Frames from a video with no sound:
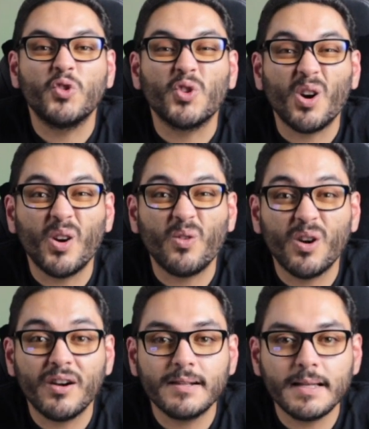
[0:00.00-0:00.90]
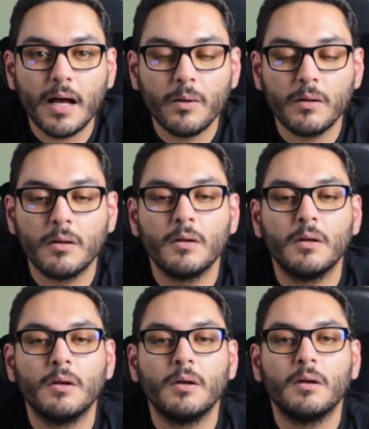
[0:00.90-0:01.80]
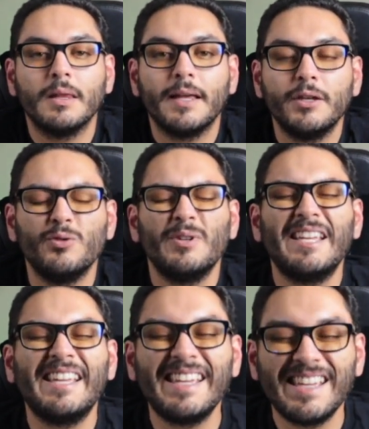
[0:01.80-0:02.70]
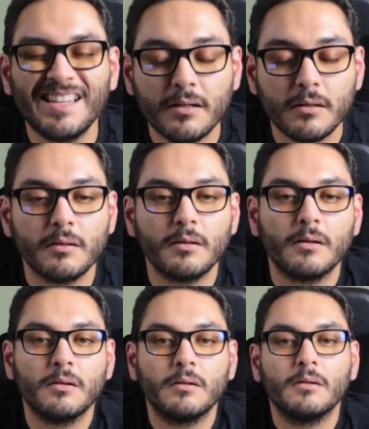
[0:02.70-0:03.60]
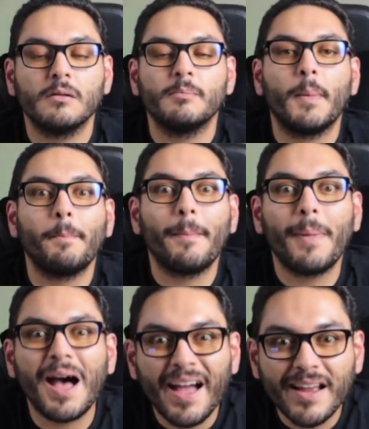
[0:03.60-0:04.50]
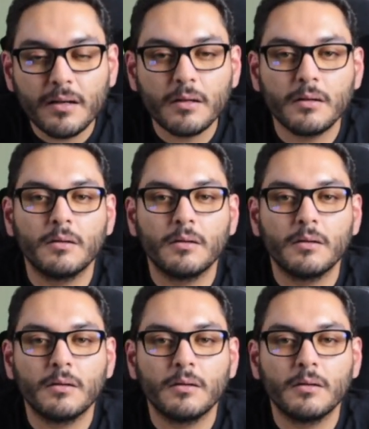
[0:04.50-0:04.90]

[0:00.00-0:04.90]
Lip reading: throwing words out, letting you in my mind.